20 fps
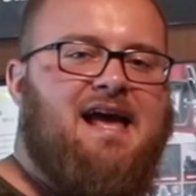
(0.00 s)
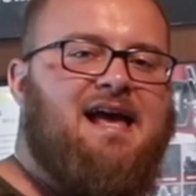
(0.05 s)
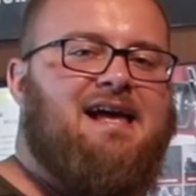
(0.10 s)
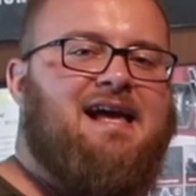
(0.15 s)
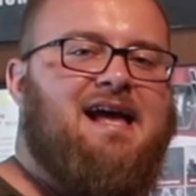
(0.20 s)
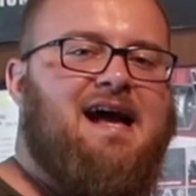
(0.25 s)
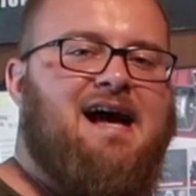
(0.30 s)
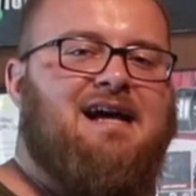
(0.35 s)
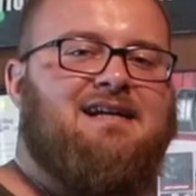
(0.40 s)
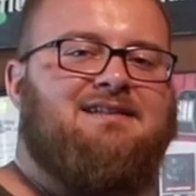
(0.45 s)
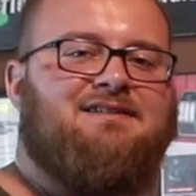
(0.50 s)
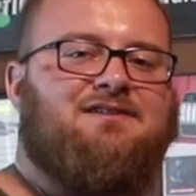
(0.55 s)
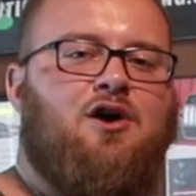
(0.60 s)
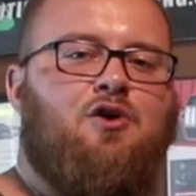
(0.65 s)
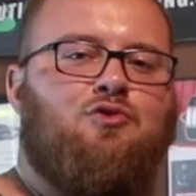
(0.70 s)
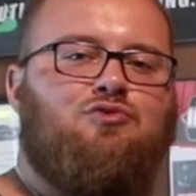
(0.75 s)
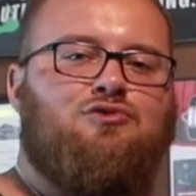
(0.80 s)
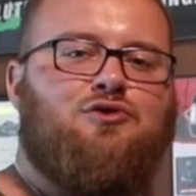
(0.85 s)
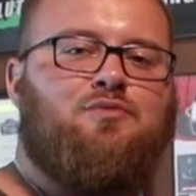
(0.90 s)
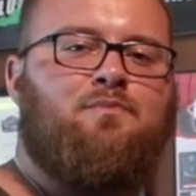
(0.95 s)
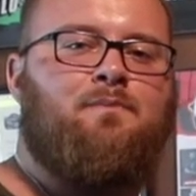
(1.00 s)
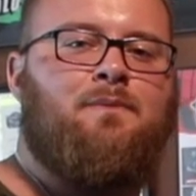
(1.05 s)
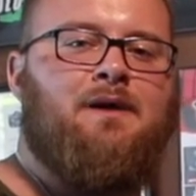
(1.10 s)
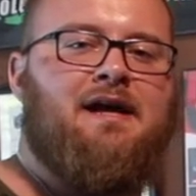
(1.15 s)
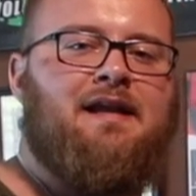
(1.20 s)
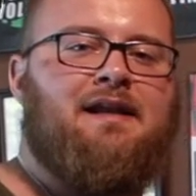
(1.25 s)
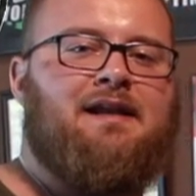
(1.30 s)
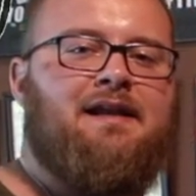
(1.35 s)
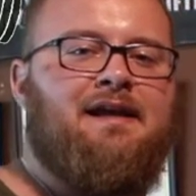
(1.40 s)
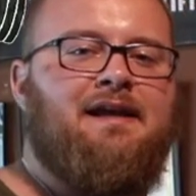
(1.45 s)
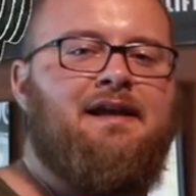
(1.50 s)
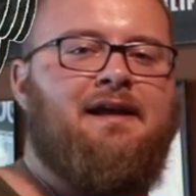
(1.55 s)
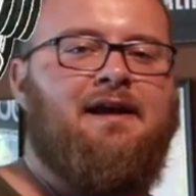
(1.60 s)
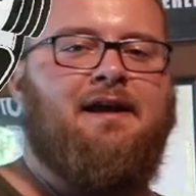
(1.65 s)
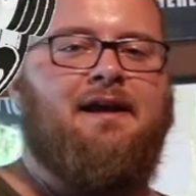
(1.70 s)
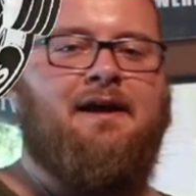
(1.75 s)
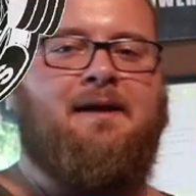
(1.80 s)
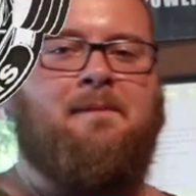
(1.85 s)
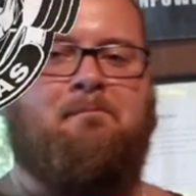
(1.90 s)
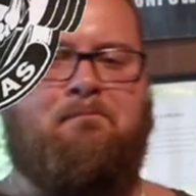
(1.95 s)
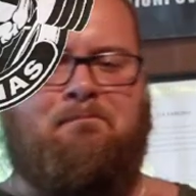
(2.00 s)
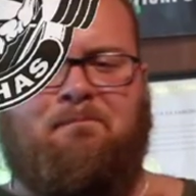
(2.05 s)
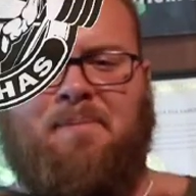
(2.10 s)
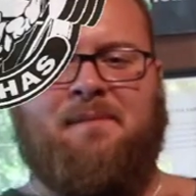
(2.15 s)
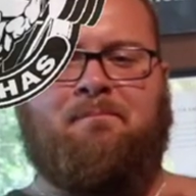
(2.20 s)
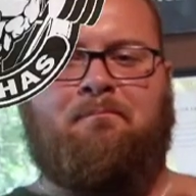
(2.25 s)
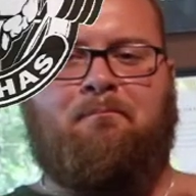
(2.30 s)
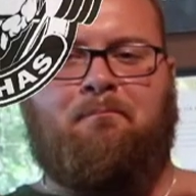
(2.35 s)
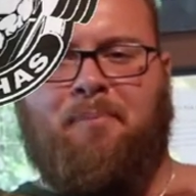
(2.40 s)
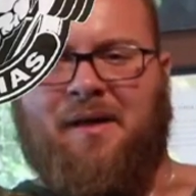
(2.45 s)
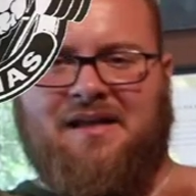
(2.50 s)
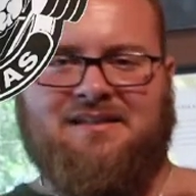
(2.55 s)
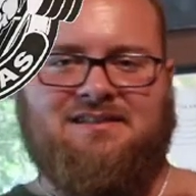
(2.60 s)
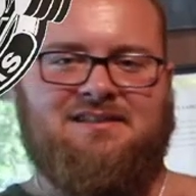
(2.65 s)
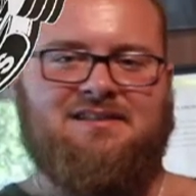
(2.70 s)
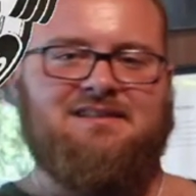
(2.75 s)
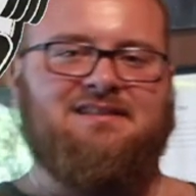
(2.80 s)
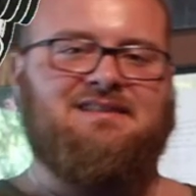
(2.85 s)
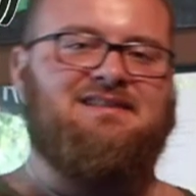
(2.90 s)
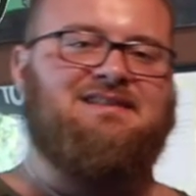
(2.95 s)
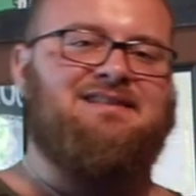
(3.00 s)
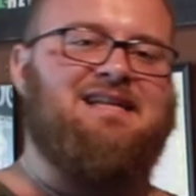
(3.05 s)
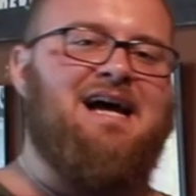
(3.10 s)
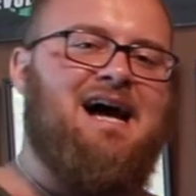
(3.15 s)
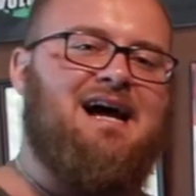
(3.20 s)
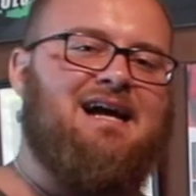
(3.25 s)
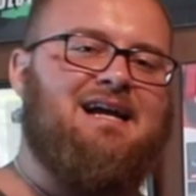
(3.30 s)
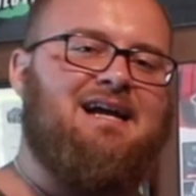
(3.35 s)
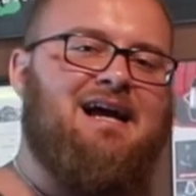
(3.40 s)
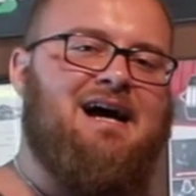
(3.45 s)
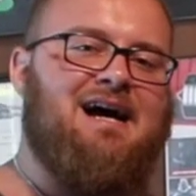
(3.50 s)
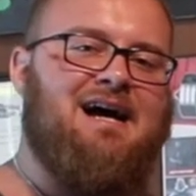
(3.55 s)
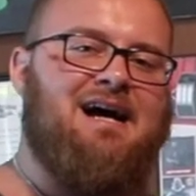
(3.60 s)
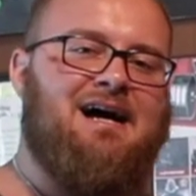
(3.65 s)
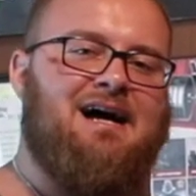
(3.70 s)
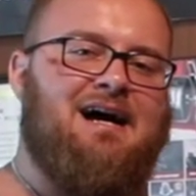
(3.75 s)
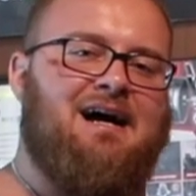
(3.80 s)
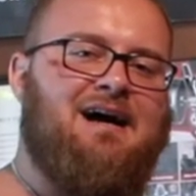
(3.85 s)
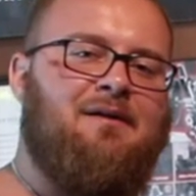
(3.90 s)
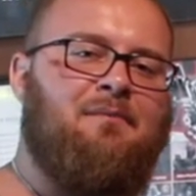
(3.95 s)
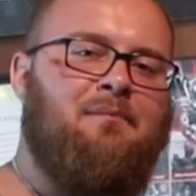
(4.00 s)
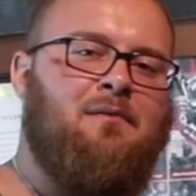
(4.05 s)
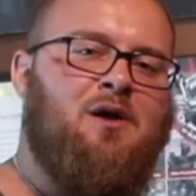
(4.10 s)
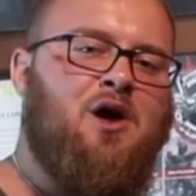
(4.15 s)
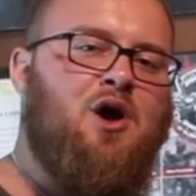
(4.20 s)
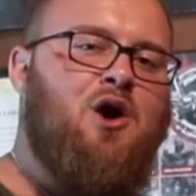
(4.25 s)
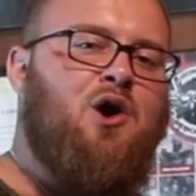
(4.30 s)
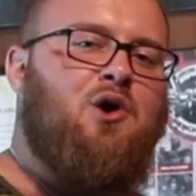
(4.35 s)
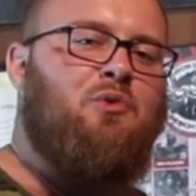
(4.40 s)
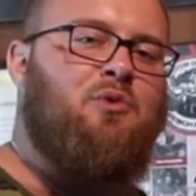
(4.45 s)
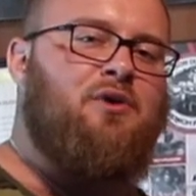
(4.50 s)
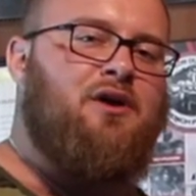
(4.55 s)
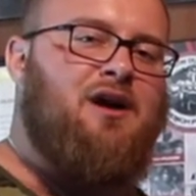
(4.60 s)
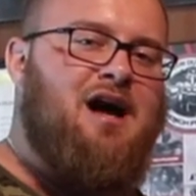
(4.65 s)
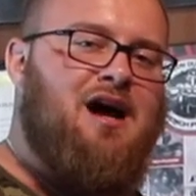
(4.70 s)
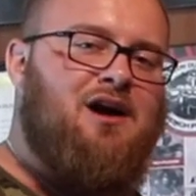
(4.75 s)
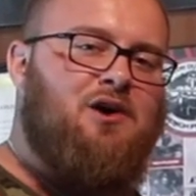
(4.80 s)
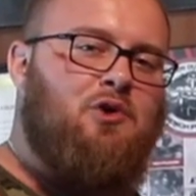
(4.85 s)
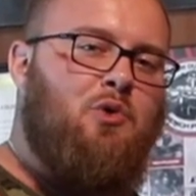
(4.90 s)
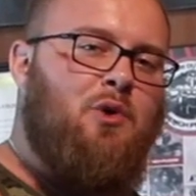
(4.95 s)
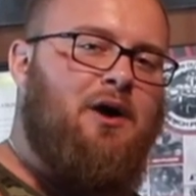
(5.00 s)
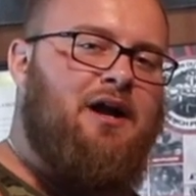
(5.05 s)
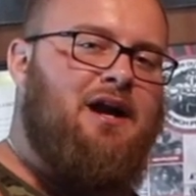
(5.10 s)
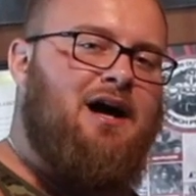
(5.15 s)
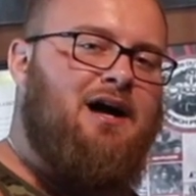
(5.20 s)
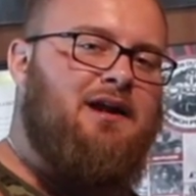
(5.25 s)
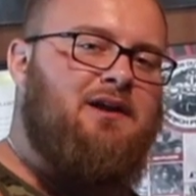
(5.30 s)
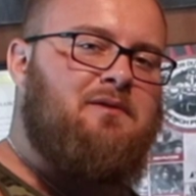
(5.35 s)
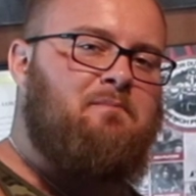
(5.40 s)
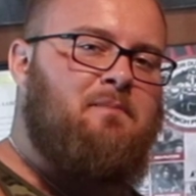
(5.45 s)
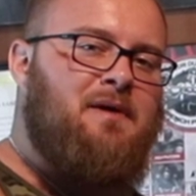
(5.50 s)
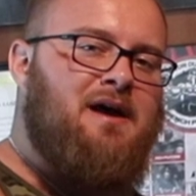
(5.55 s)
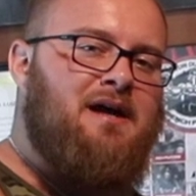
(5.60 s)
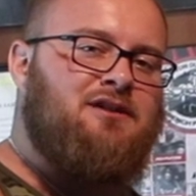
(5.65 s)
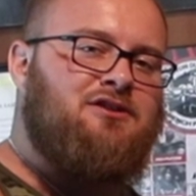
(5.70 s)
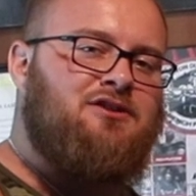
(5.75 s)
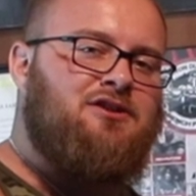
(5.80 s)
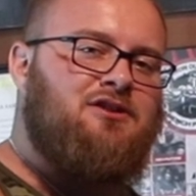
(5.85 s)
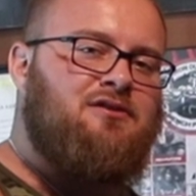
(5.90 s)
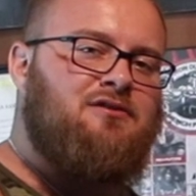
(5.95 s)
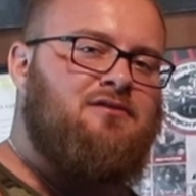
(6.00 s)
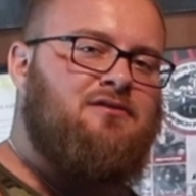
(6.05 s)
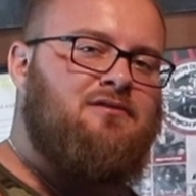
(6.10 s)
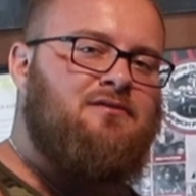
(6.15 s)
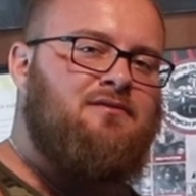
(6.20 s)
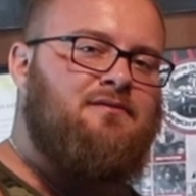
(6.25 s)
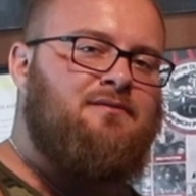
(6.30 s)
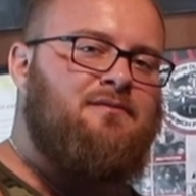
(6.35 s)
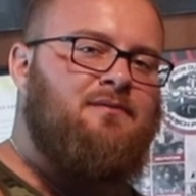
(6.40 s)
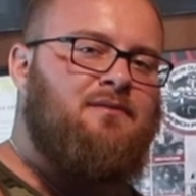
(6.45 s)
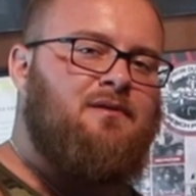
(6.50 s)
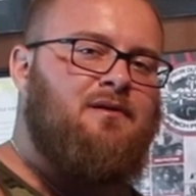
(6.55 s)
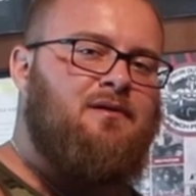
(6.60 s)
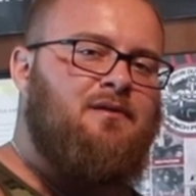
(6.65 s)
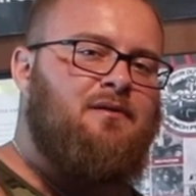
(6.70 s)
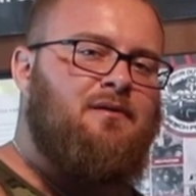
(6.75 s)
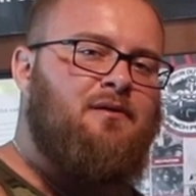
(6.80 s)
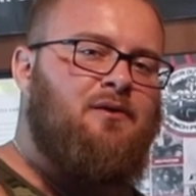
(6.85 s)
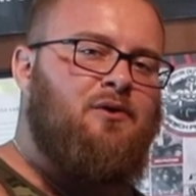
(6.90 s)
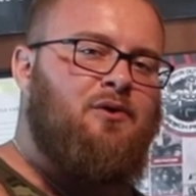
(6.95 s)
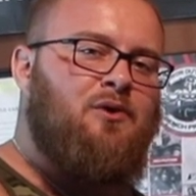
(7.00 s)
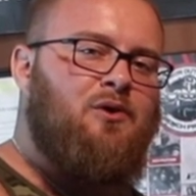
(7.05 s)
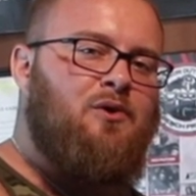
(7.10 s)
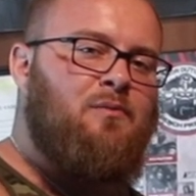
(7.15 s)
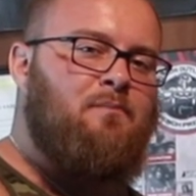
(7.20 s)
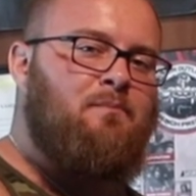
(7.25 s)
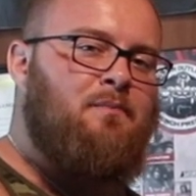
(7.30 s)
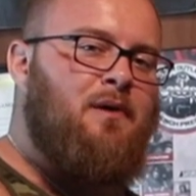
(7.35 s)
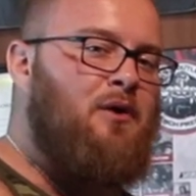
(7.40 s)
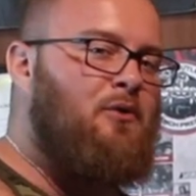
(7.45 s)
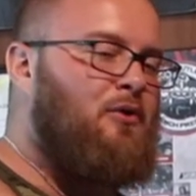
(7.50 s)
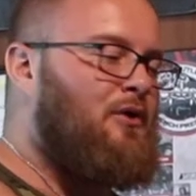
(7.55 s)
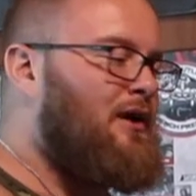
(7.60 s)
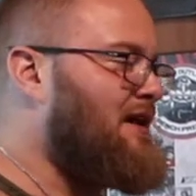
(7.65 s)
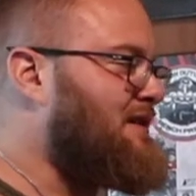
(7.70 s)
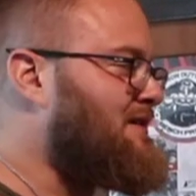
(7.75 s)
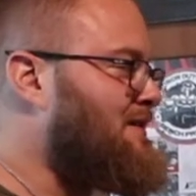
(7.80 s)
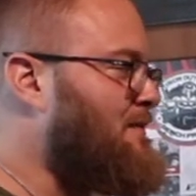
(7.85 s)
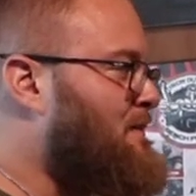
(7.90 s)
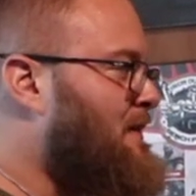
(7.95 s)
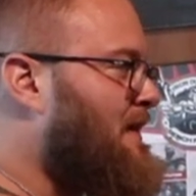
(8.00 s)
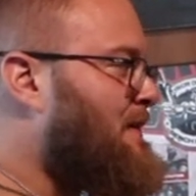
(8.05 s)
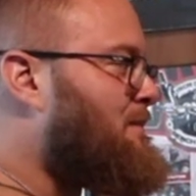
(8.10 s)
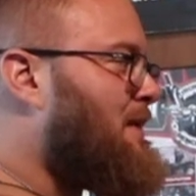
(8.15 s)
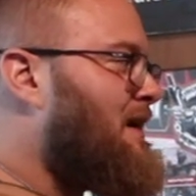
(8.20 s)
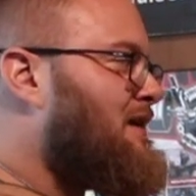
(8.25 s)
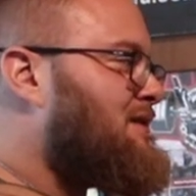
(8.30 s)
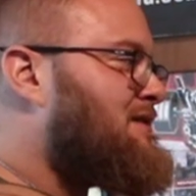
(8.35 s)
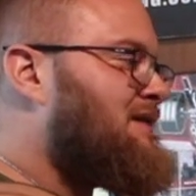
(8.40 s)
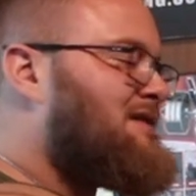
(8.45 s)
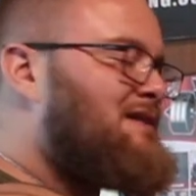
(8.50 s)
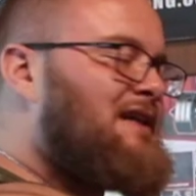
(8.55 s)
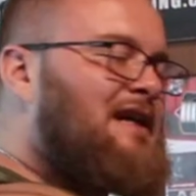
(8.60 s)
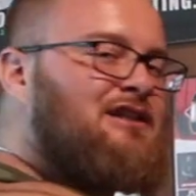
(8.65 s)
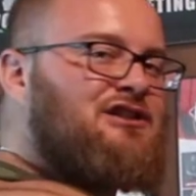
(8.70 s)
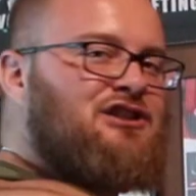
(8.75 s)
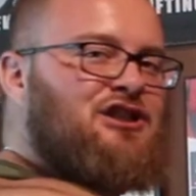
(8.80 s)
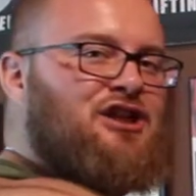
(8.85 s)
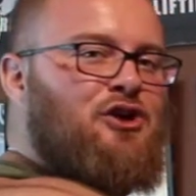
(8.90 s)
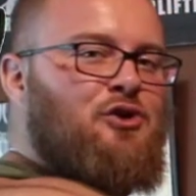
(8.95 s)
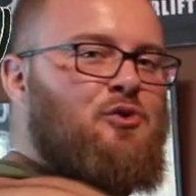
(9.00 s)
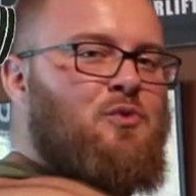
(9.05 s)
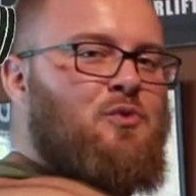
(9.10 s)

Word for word: Hey guys, Coach Ben here, BigBenches.com. We're not quite on the bench, but we're at the Big Benches HQ